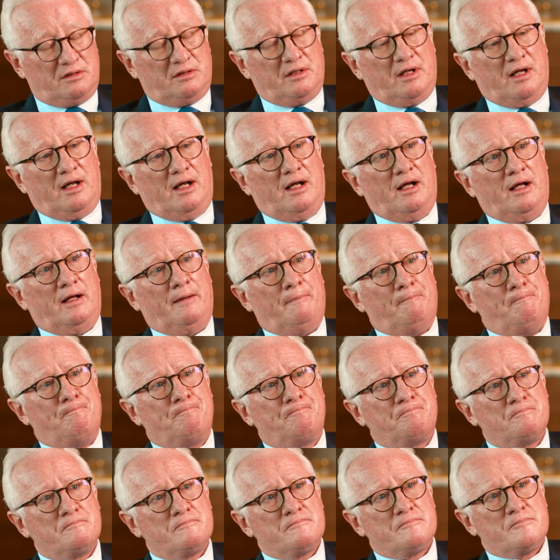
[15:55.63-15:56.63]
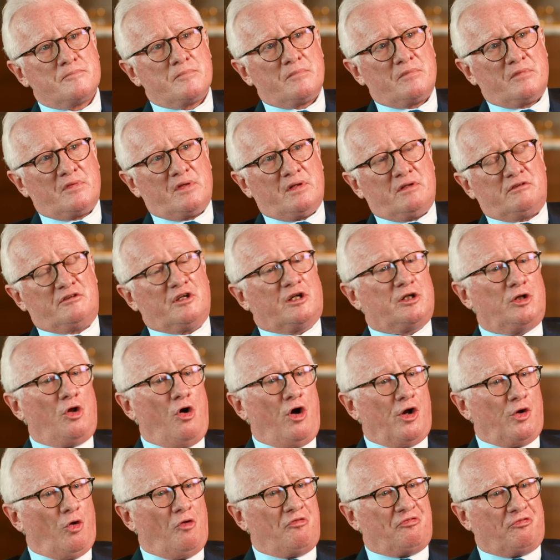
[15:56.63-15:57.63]
The
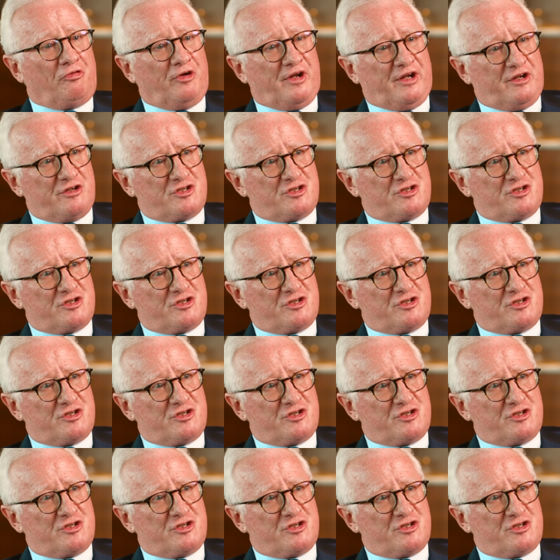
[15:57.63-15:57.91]
client offering